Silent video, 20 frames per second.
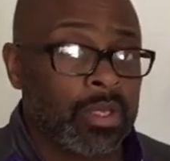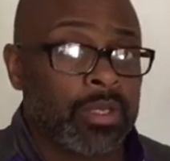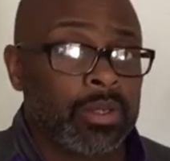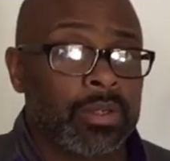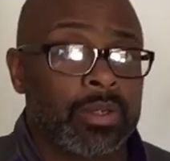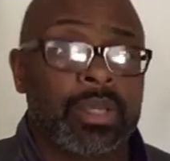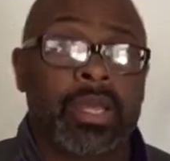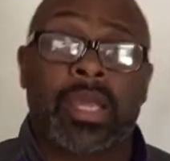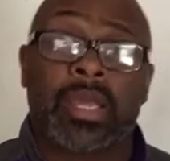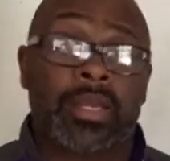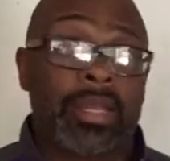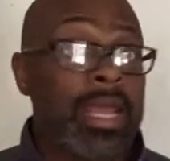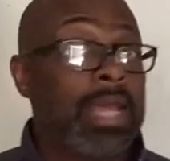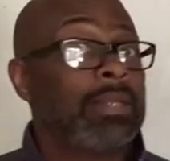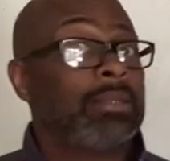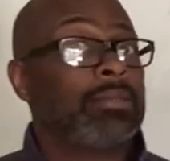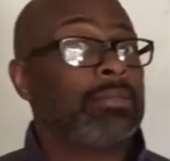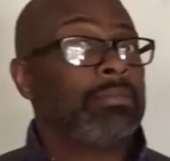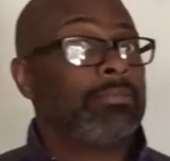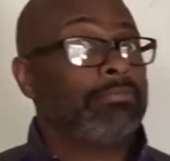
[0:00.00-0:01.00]
Okay,
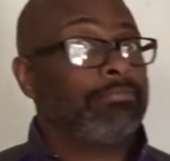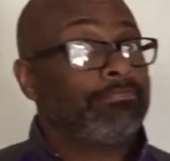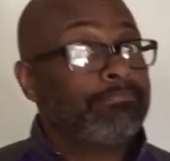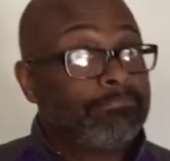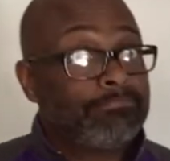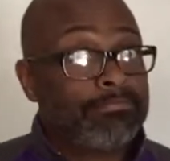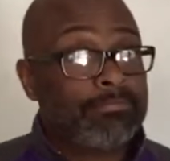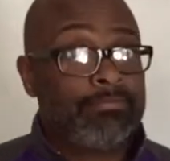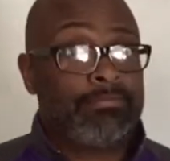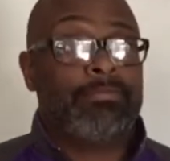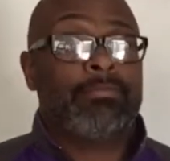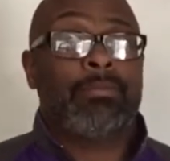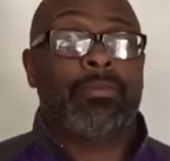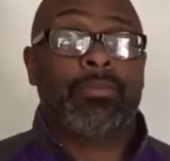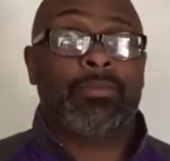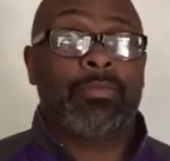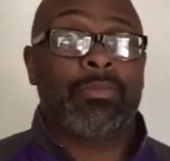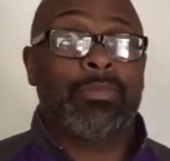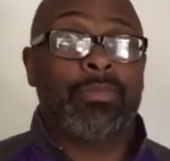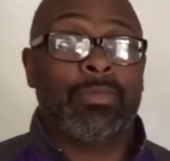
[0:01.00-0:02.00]
that's
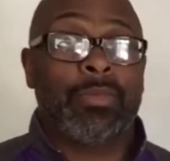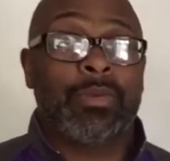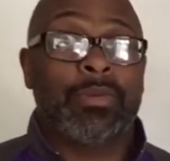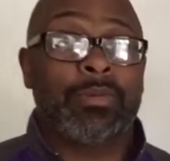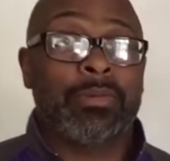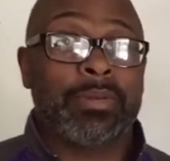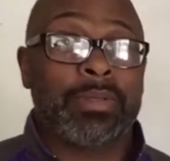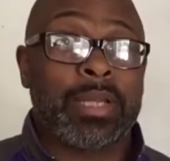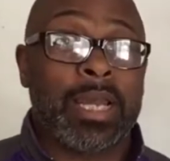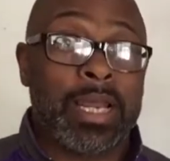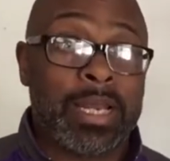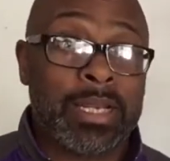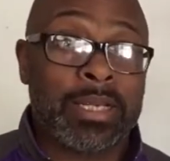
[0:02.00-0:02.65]
kind